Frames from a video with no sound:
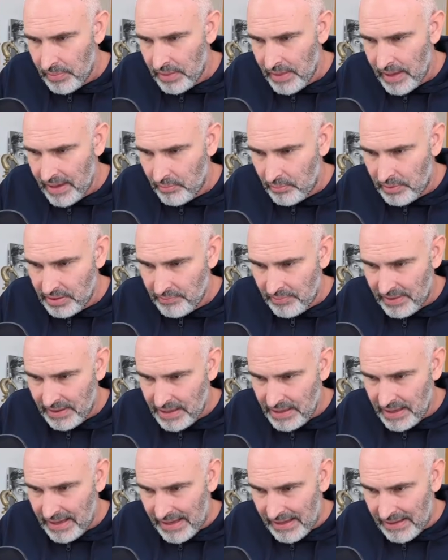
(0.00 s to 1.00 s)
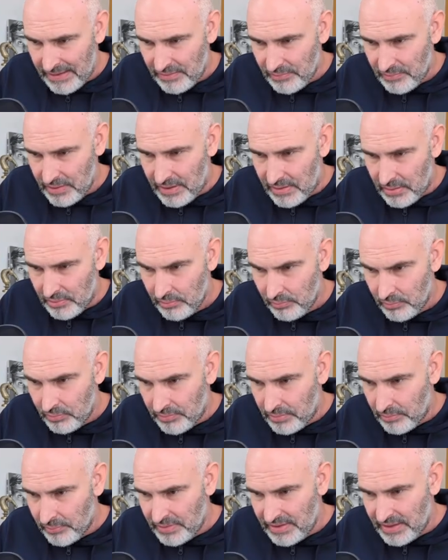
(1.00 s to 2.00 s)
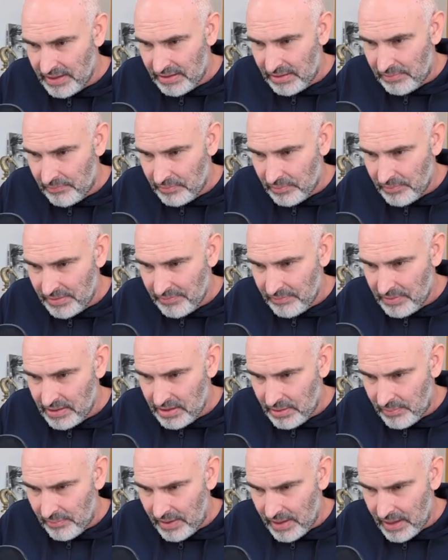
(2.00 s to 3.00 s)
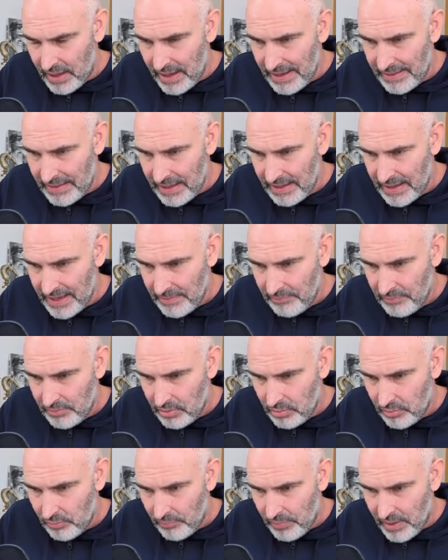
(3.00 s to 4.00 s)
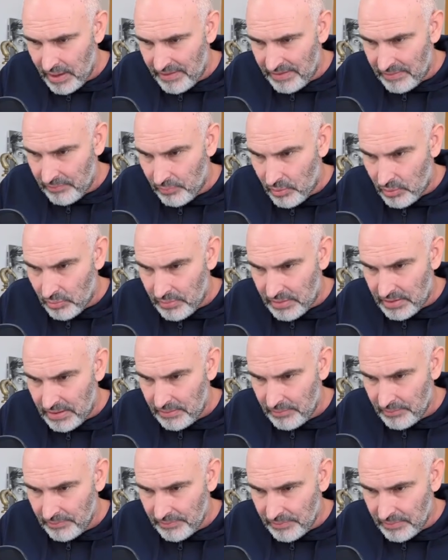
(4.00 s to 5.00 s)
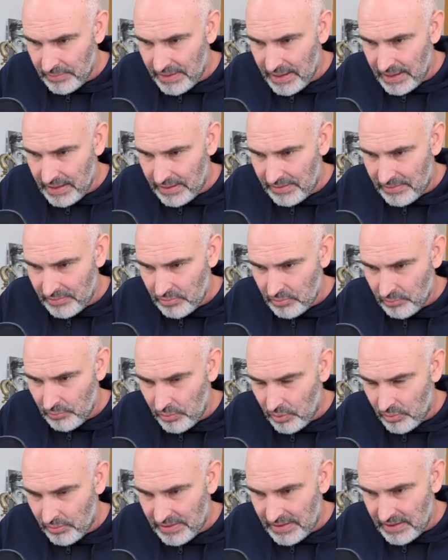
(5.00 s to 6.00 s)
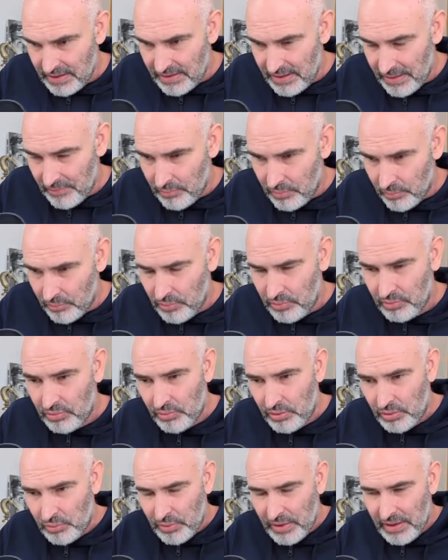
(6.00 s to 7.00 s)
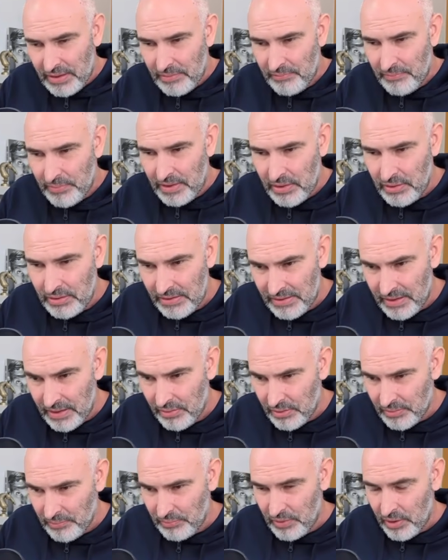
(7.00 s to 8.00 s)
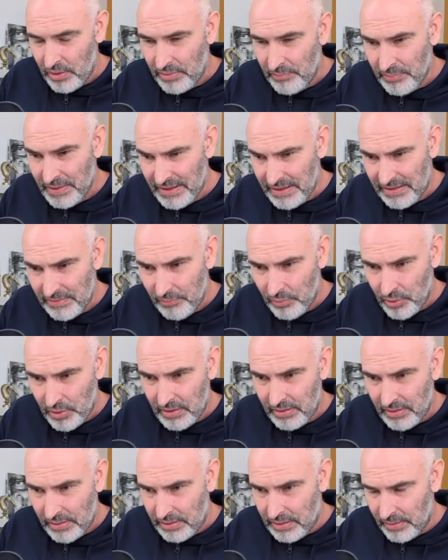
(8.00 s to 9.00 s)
I want to play a3 to remove the protection from his bishop and then have two passed pawns. That is, two pawns that can promote to a queen because they're not blocked by his pawn.